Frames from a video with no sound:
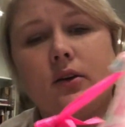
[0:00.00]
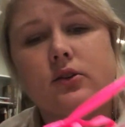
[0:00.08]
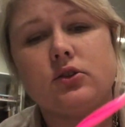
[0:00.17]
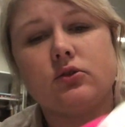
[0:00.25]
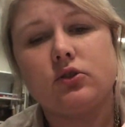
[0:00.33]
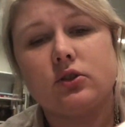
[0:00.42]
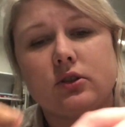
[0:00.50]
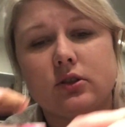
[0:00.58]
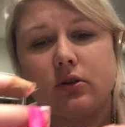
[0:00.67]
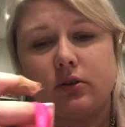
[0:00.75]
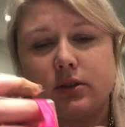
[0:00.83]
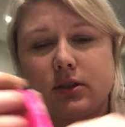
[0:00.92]
So just
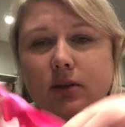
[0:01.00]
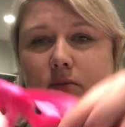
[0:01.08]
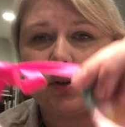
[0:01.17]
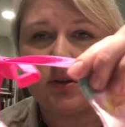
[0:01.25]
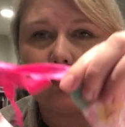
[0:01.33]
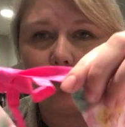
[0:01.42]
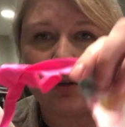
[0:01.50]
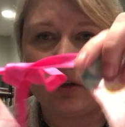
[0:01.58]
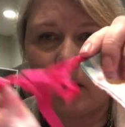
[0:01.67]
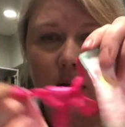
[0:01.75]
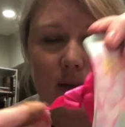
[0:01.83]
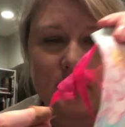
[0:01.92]
noticing what's
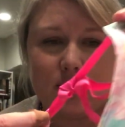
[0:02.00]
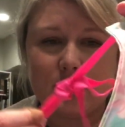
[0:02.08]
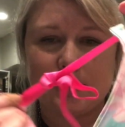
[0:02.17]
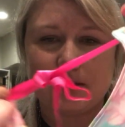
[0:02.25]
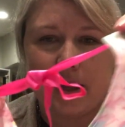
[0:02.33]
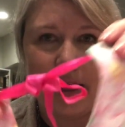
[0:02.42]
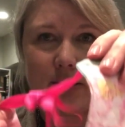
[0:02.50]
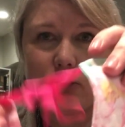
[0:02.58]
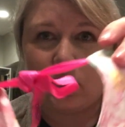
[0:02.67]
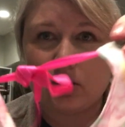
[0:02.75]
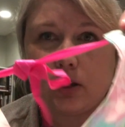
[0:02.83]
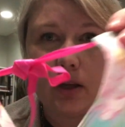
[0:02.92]
really nice, this is
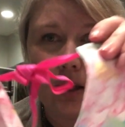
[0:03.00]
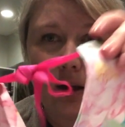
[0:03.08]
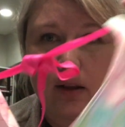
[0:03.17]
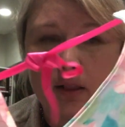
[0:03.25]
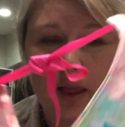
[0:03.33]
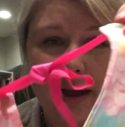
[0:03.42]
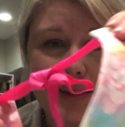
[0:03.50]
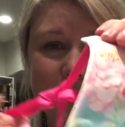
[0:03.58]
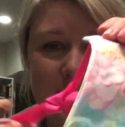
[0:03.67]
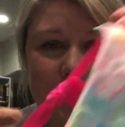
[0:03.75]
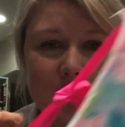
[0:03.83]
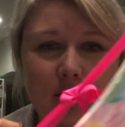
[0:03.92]
actually
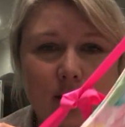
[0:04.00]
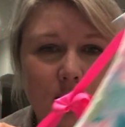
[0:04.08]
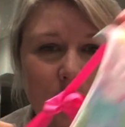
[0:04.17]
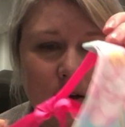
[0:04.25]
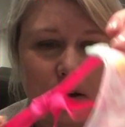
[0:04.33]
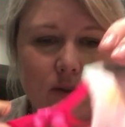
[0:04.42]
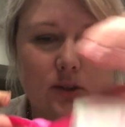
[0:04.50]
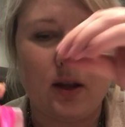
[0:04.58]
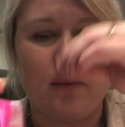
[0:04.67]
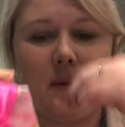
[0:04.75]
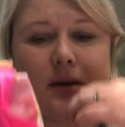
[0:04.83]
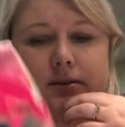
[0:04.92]
elastic. So
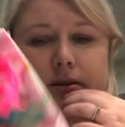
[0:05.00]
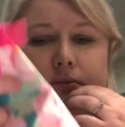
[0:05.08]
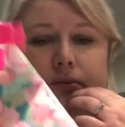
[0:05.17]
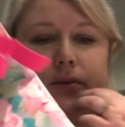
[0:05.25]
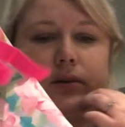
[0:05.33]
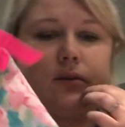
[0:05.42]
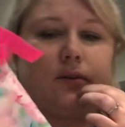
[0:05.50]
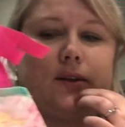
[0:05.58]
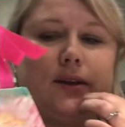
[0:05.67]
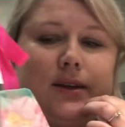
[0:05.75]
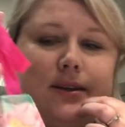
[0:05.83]
that makes it really, really